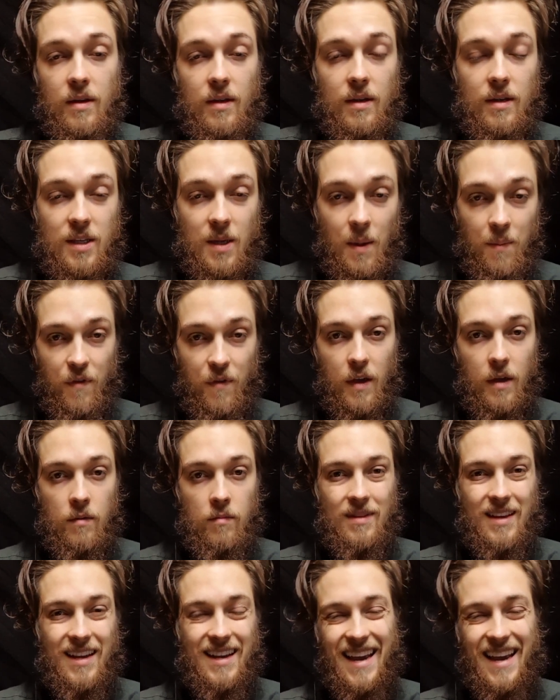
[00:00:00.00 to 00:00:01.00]
something
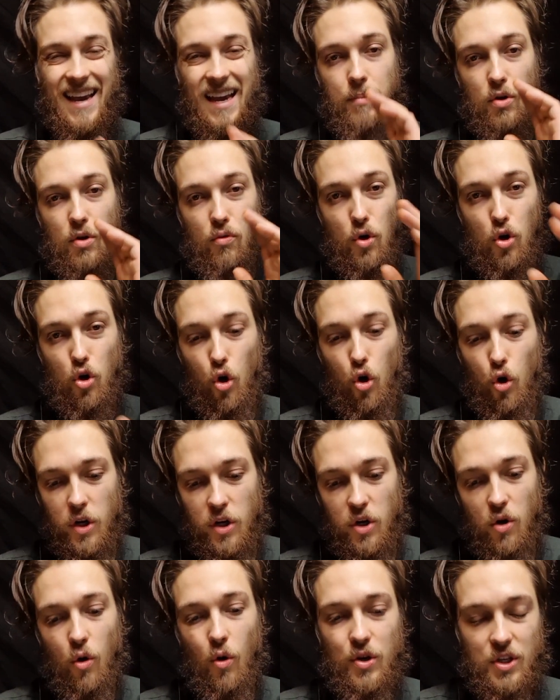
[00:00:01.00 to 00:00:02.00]
that can be
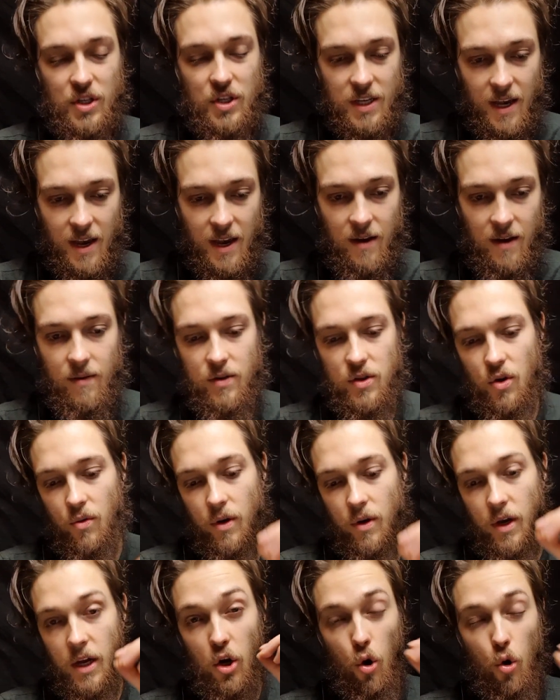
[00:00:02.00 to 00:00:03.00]
recorded or said, so
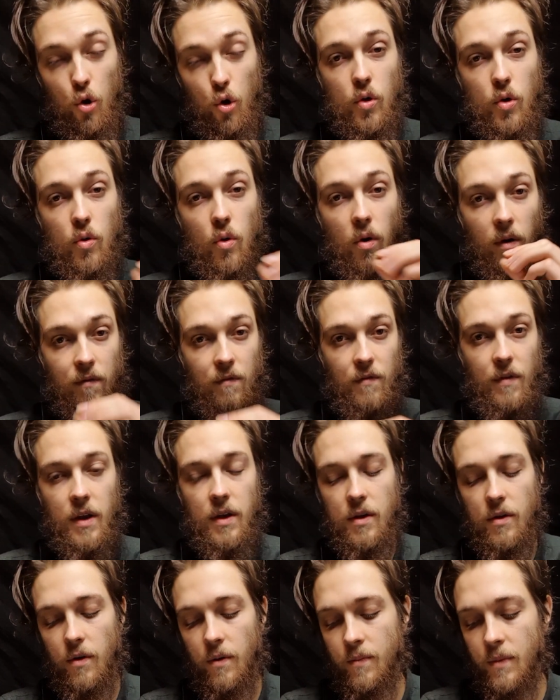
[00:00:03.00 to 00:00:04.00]
in audio or
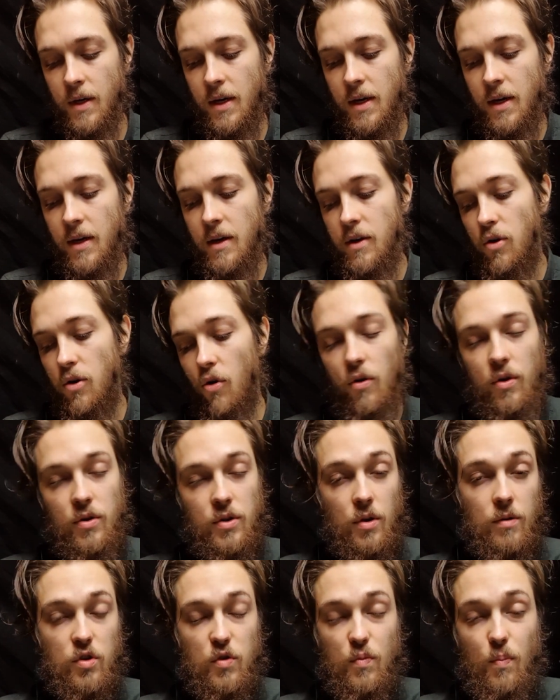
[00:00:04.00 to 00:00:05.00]
video, or
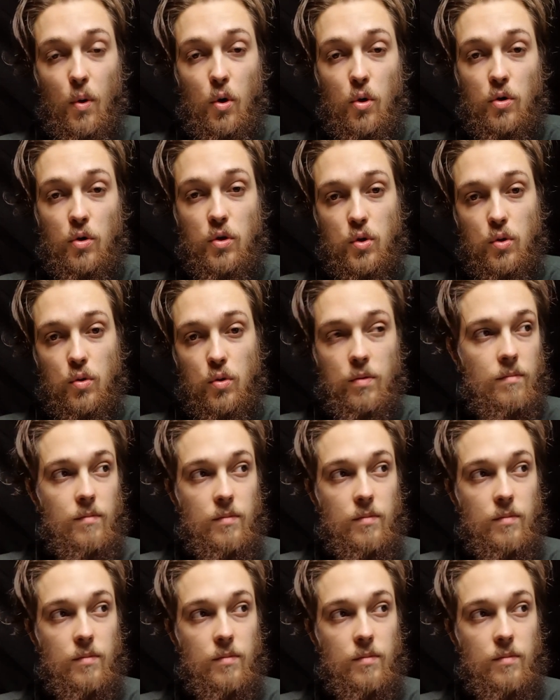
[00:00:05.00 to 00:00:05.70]
also spoken to